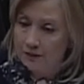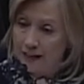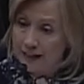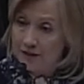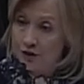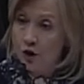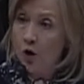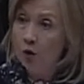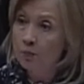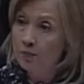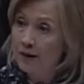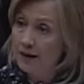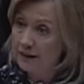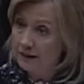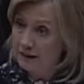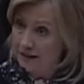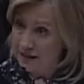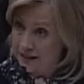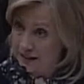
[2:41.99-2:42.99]
Let's hope
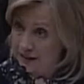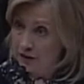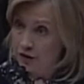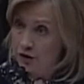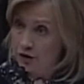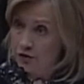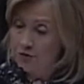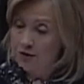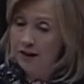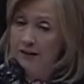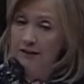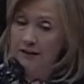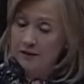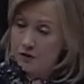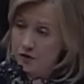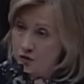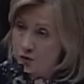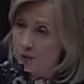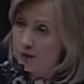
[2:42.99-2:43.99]
that continues, and
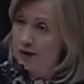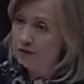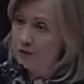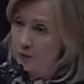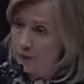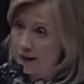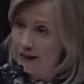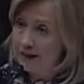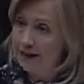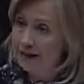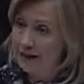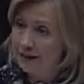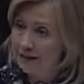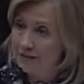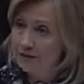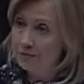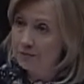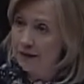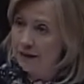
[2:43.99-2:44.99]
let's do whatever we
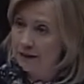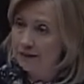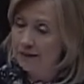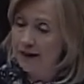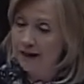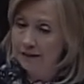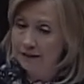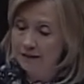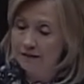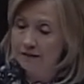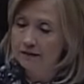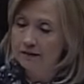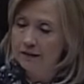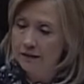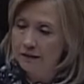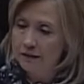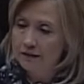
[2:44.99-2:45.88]
can to make that the